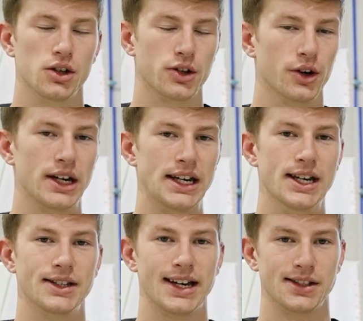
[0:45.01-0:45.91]
Soda
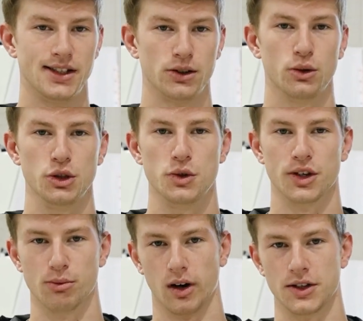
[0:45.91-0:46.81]
is a single-use
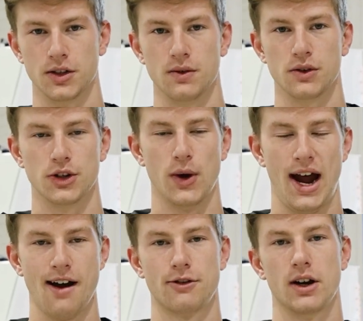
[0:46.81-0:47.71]
abrasive, so
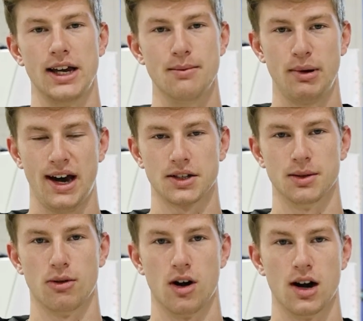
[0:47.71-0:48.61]
after it impacts
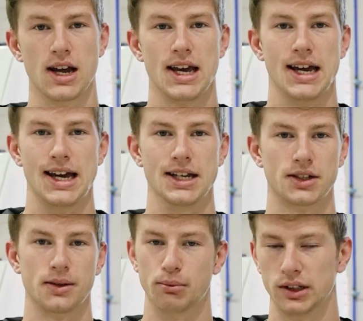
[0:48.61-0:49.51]
the part, it is
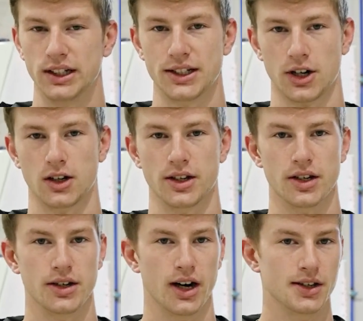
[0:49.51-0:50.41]
completely turned
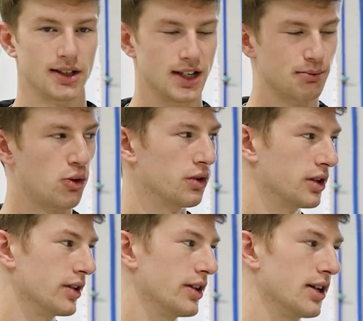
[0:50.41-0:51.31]
into dust and it's pulled
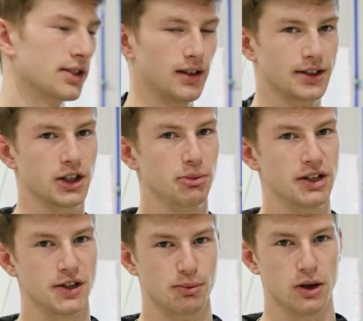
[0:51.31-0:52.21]
into the dust collector to
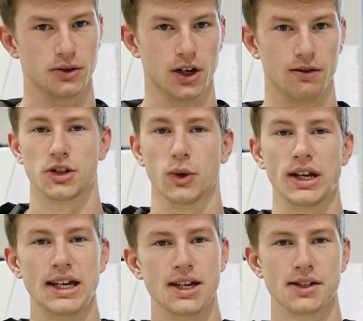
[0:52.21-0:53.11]
be disposed So
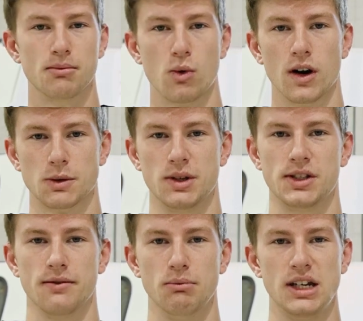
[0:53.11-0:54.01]
it is a more
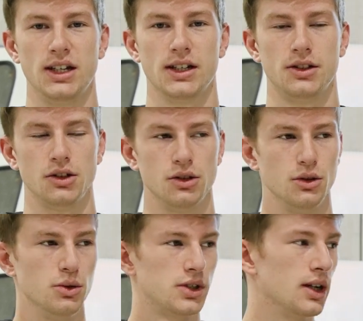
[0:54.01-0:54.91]
expensive media to
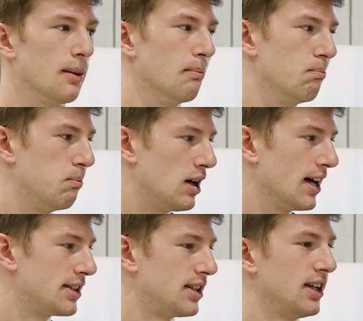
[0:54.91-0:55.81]
use,
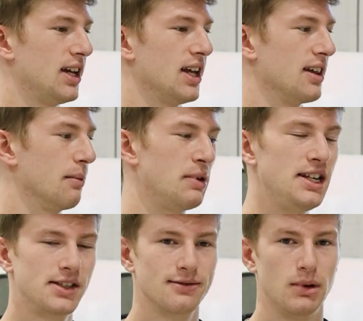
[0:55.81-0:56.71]
but the
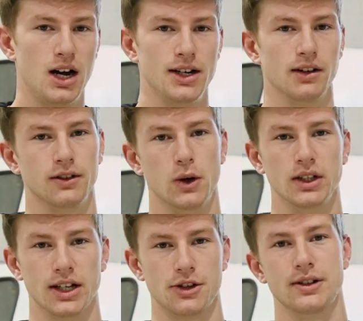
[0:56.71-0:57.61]
peace of mind of
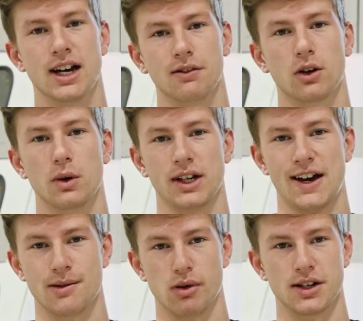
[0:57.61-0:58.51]
knowing that you're never going to
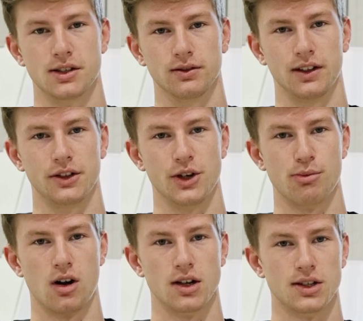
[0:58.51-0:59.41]
have abrasive left in your
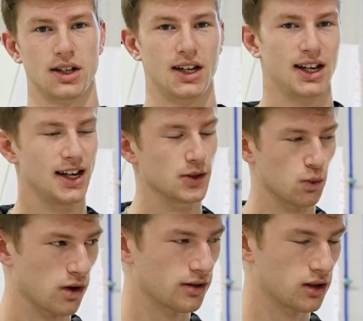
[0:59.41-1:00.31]
parts is
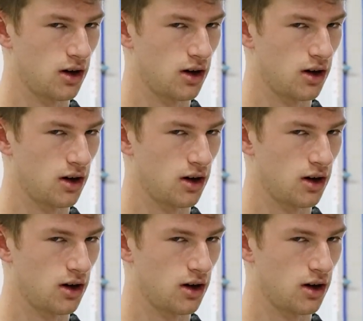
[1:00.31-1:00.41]
worth the